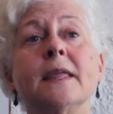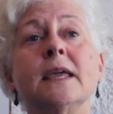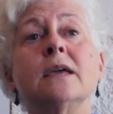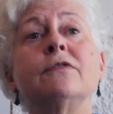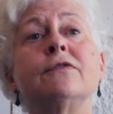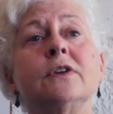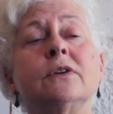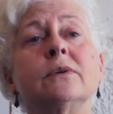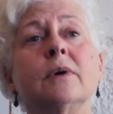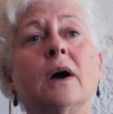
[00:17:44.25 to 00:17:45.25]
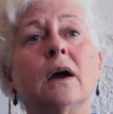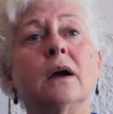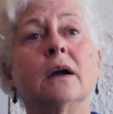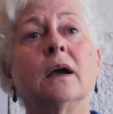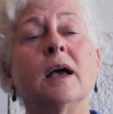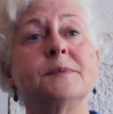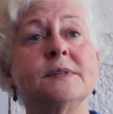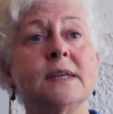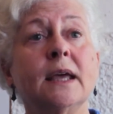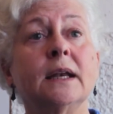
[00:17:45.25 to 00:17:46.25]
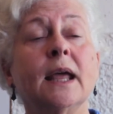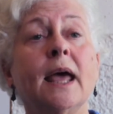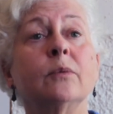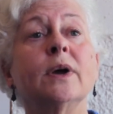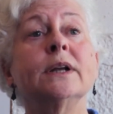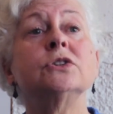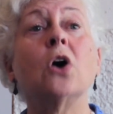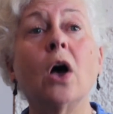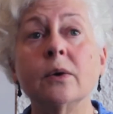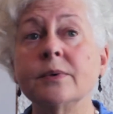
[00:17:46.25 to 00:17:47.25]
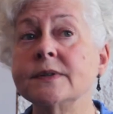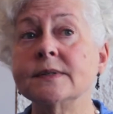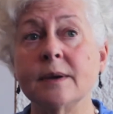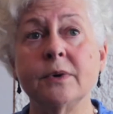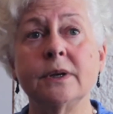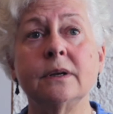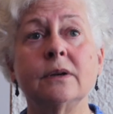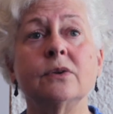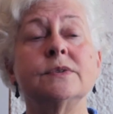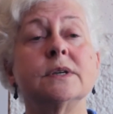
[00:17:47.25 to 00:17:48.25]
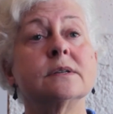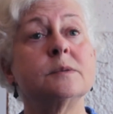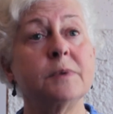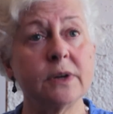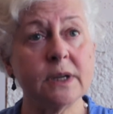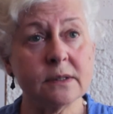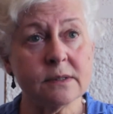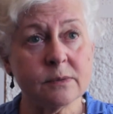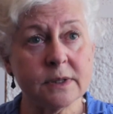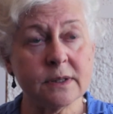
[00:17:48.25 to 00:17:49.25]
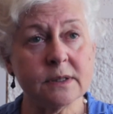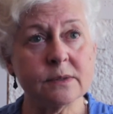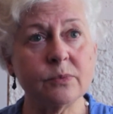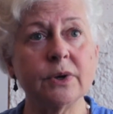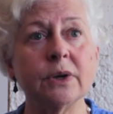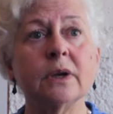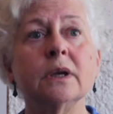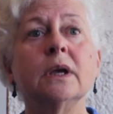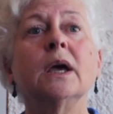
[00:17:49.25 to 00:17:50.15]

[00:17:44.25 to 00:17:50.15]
If you are upset and want to talk with someone who's experienced with this work,